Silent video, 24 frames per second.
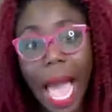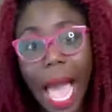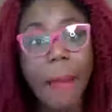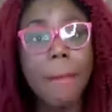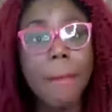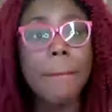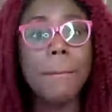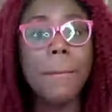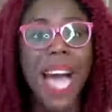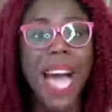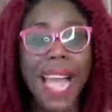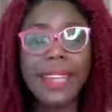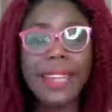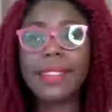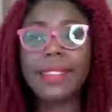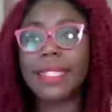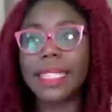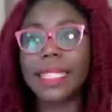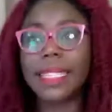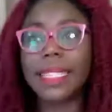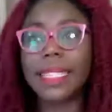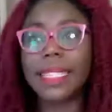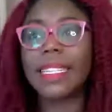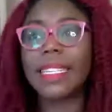And my
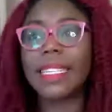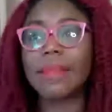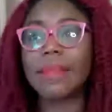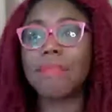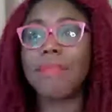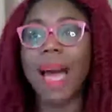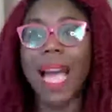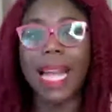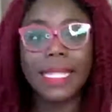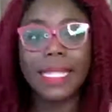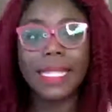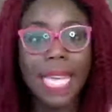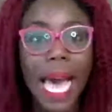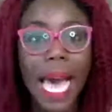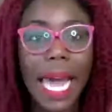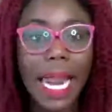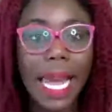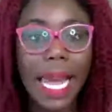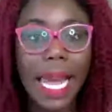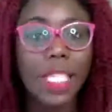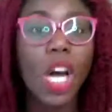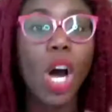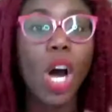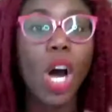skill, my
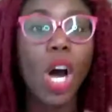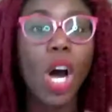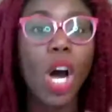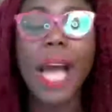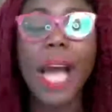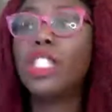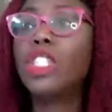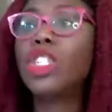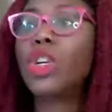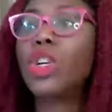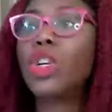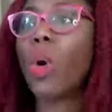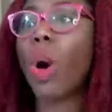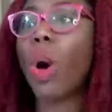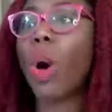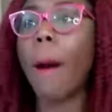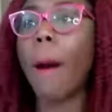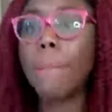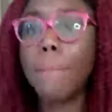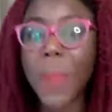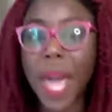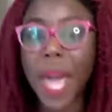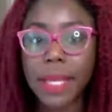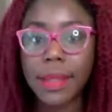talent, how I show up
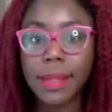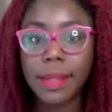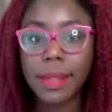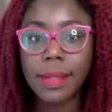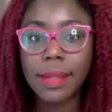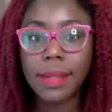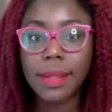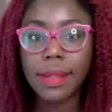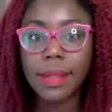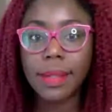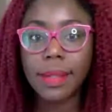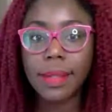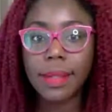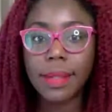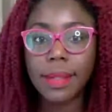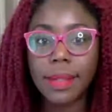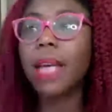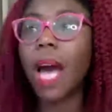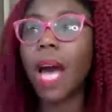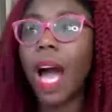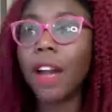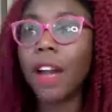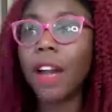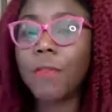best is
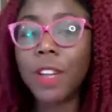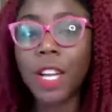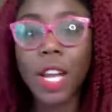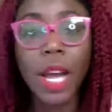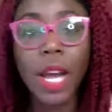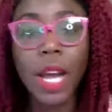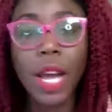on video.